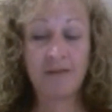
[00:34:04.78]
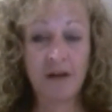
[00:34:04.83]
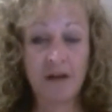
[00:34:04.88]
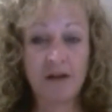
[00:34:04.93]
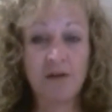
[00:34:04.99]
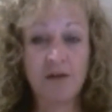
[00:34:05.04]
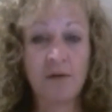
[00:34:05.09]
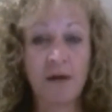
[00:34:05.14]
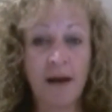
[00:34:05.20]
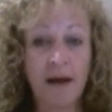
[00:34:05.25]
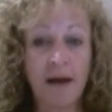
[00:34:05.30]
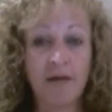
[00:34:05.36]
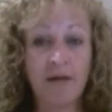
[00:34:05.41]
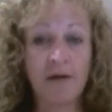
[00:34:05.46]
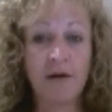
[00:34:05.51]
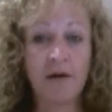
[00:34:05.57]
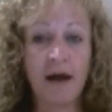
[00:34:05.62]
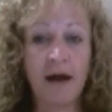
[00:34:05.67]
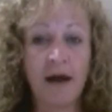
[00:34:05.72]
giving to
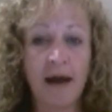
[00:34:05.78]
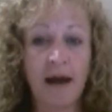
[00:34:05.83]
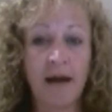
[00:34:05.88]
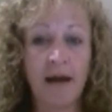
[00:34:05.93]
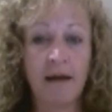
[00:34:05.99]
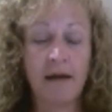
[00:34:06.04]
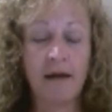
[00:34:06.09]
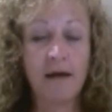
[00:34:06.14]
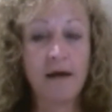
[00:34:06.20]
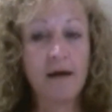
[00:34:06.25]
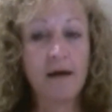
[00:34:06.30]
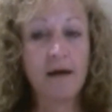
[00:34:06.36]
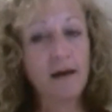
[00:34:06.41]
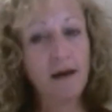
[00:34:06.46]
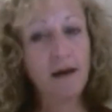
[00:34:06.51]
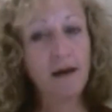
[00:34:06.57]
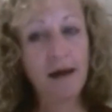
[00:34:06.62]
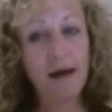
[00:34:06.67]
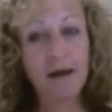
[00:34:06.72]
another, and
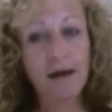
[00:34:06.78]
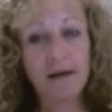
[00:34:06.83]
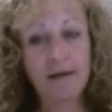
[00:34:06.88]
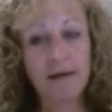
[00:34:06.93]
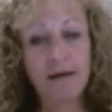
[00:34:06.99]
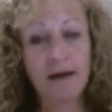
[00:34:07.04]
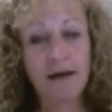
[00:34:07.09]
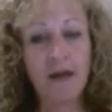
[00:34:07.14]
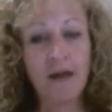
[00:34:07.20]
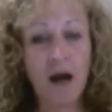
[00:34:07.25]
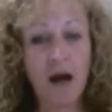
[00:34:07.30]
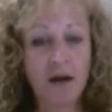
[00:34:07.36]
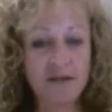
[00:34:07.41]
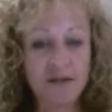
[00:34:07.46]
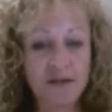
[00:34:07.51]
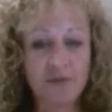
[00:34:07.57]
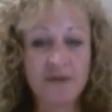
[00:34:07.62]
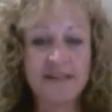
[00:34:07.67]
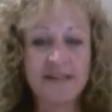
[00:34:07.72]
then
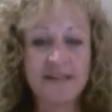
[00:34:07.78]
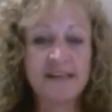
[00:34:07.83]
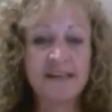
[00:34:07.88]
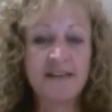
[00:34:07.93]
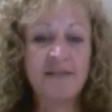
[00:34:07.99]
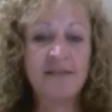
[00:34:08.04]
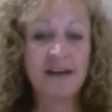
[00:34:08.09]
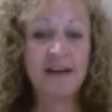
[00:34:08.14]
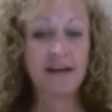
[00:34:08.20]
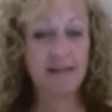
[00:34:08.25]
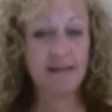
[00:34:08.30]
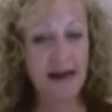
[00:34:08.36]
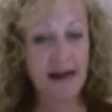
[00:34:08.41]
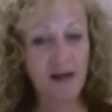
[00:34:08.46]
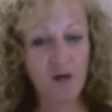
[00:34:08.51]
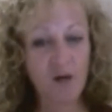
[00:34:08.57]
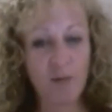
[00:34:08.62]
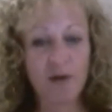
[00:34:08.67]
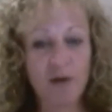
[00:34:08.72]
also receiving that
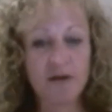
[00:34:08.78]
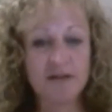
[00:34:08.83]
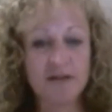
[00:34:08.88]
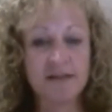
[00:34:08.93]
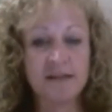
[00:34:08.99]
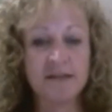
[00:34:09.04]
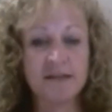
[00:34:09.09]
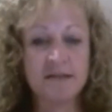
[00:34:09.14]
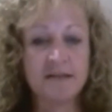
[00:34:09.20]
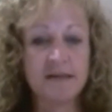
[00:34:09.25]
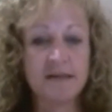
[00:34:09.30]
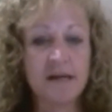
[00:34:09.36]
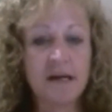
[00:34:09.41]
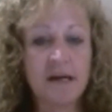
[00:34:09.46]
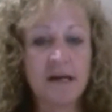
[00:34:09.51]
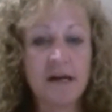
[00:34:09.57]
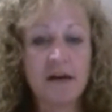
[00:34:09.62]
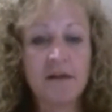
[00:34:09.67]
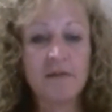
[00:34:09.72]
other person's
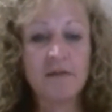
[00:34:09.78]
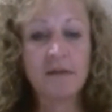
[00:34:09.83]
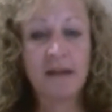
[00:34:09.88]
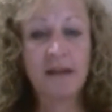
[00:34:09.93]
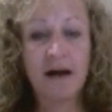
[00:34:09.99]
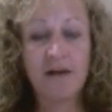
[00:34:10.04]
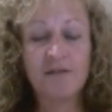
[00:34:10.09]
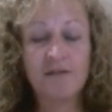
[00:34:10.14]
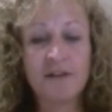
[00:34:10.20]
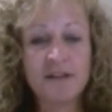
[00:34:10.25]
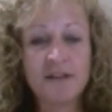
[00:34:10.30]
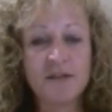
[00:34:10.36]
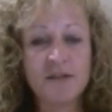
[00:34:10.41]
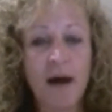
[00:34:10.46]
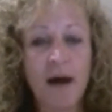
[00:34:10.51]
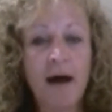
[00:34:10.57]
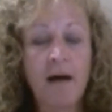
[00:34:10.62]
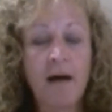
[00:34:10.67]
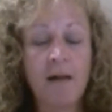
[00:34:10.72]
love as
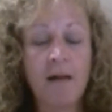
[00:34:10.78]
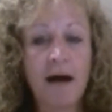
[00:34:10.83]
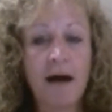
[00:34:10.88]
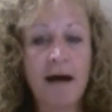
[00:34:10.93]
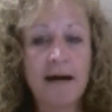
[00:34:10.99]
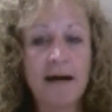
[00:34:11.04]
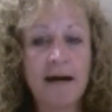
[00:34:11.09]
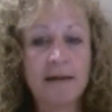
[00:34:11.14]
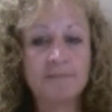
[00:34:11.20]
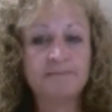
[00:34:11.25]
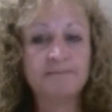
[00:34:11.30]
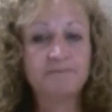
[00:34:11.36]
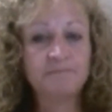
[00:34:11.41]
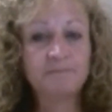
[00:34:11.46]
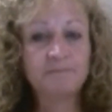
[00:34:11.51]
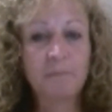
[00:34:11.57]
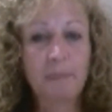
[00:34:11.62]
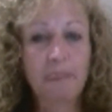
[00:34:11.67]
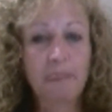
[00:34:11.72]
well.
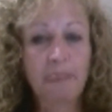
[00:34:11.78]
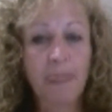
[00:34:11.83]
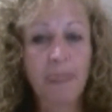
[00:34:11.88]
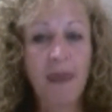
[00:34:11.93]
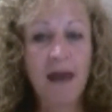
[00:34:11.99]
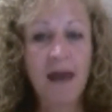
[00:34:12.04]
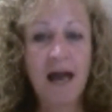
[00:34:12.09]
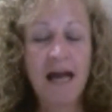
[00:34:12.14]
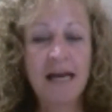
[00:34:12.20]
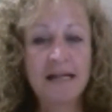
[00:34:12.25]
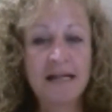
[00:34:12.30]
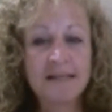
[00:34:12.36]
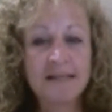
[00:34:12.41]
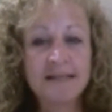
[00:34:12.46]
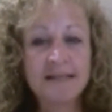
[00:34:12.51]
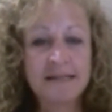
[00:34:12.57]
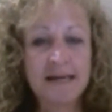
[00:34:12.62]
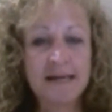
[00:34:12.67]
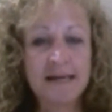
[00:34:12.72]
And
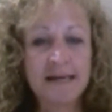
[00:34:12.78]
it's